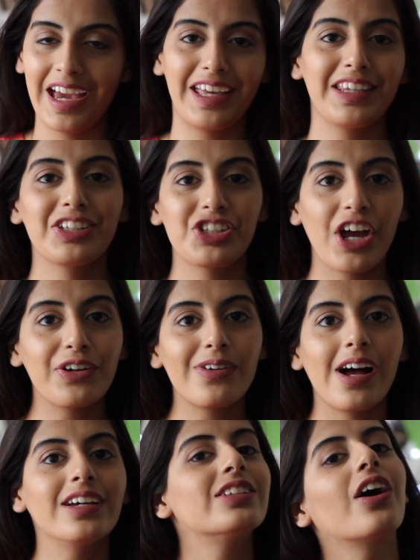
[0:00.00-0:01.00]
In this channel
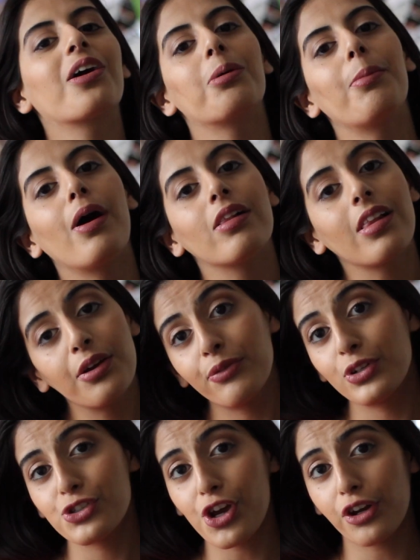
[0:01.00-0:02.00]
I talk about life
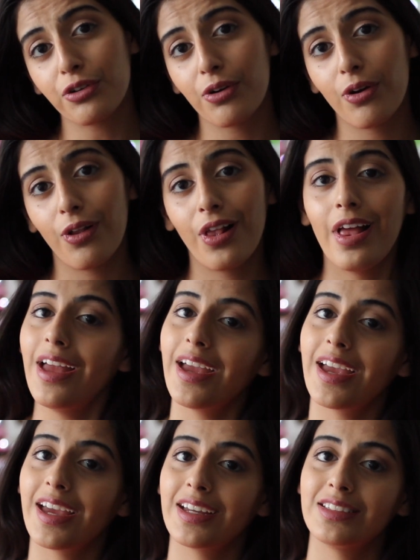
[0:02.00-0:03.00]
in general
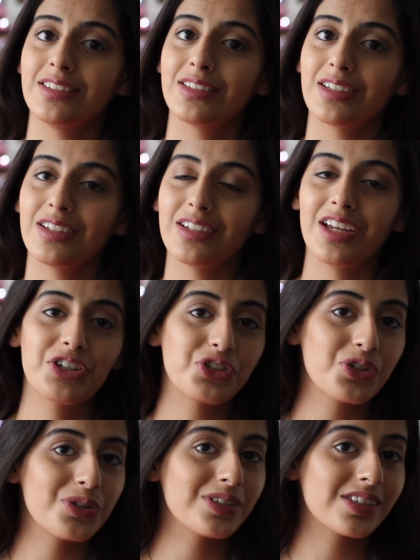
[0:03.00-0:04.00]
and
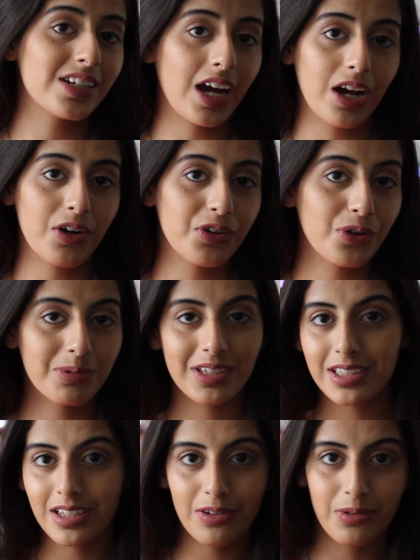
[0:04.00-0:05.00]
issues and how I
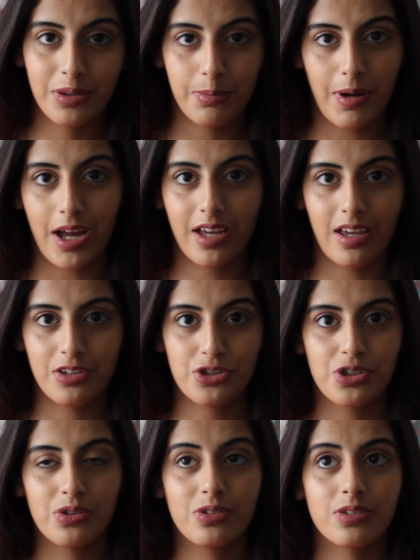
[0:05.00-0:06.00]
normally deal with my
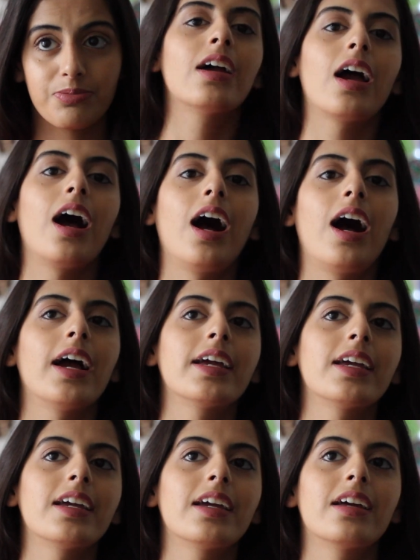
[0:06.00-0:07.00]
issues.
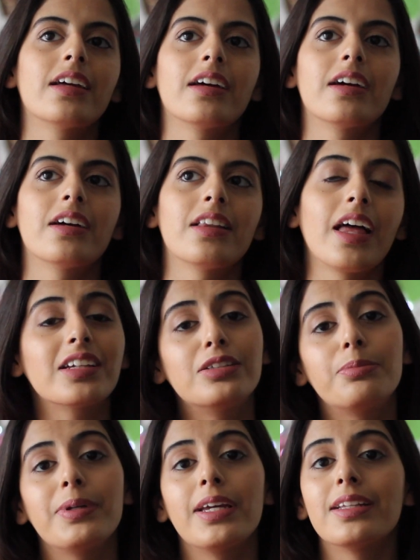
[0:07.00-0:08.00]
I like
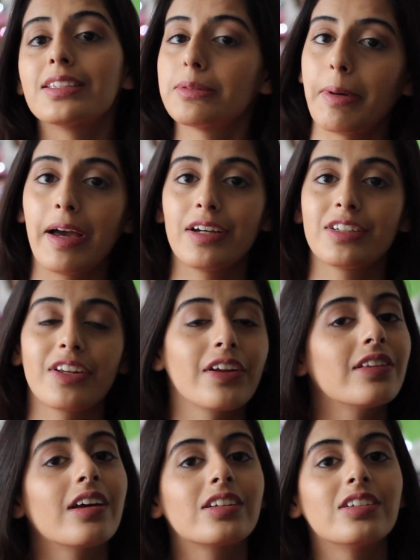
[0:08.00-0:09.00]
to be inspired and
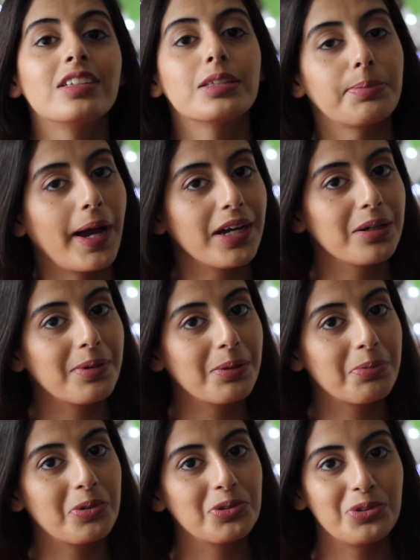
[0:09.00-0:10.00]
I like to inspire
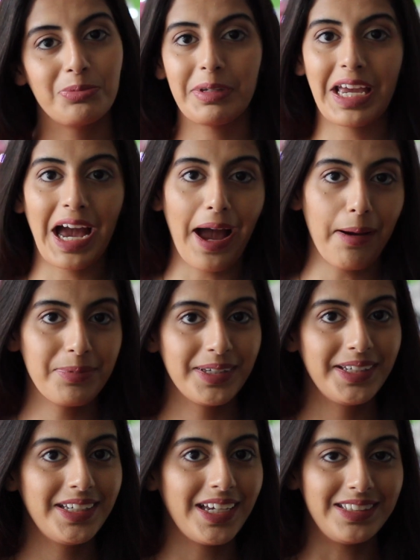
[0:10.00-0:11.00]
people to be
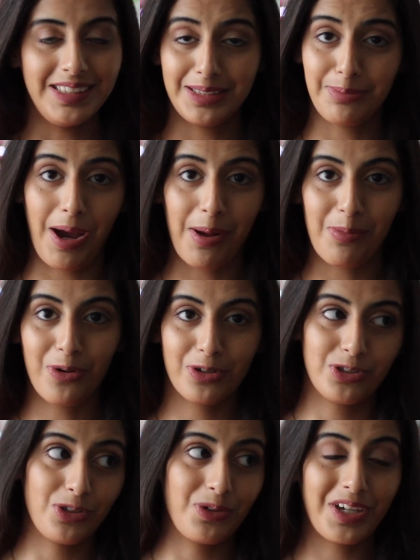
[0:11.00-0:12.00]
happy and smile more,
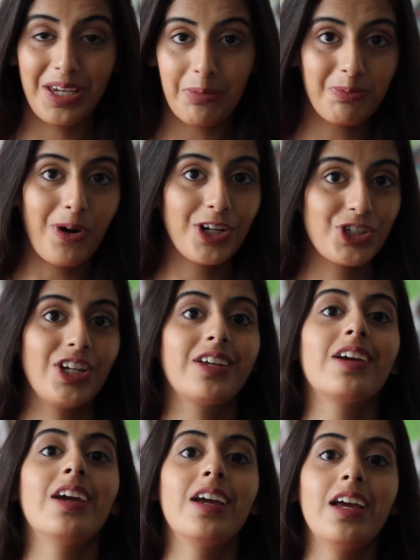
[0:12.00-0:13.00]
so keep
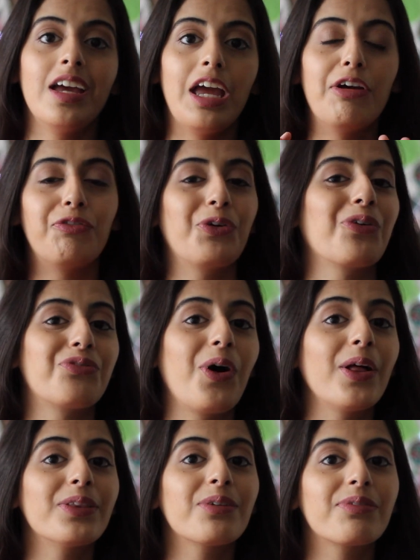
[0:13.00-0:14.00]
watching if you're
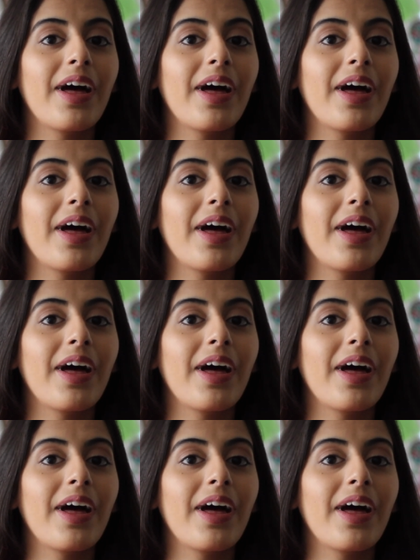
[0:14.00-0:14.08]
fond of